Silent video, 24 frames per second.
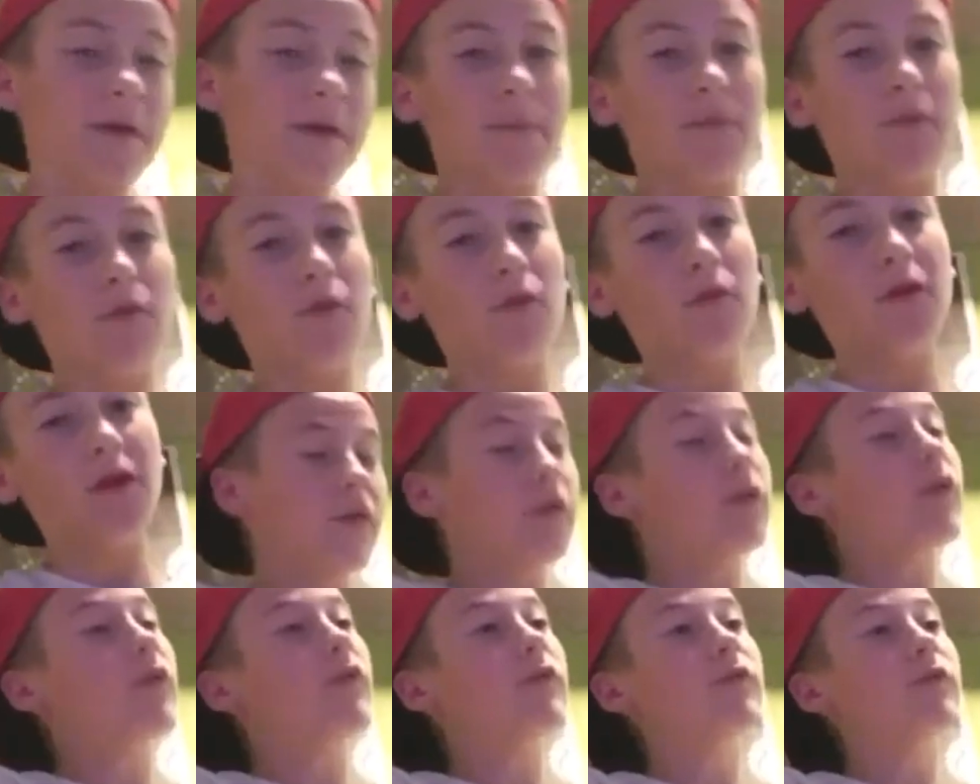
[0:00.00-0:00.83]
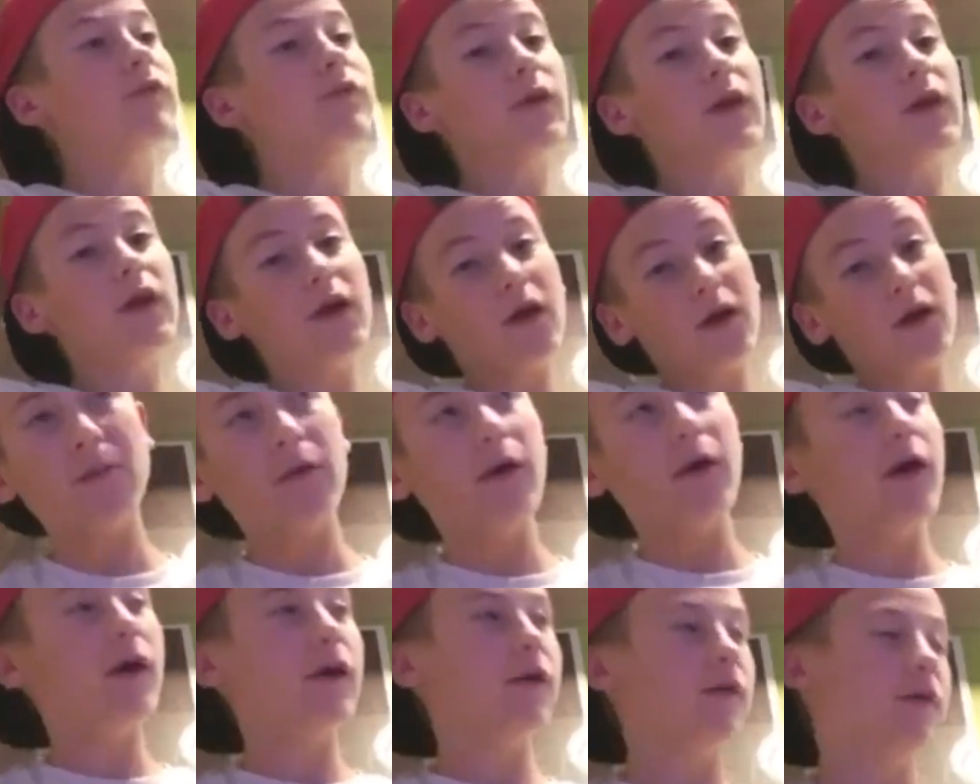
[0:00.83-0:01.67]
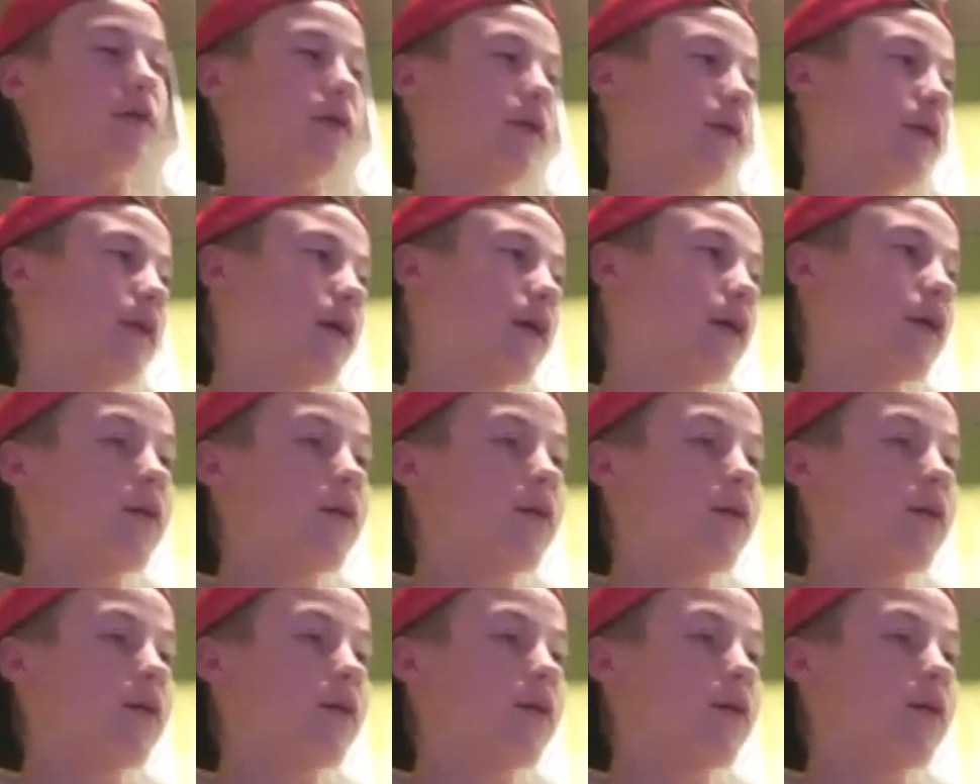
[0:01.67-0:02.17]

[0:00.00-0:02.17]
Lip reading: People call it the comfy, but I just think their